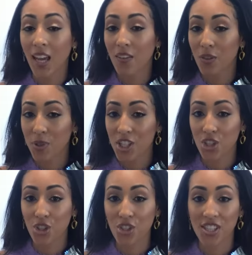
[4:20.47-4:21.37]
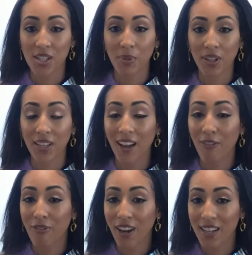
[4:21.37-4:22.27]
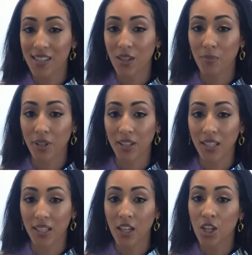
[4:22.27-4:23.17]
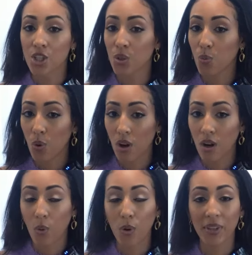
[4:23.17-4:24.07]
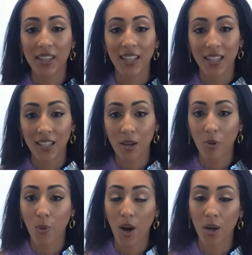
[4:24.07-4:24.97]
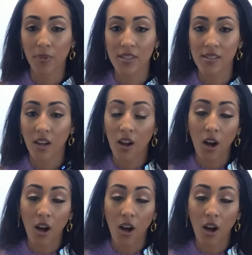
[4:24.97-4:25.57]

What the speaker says: If the petitioner's disability affects their ability to work or meet the income requirements,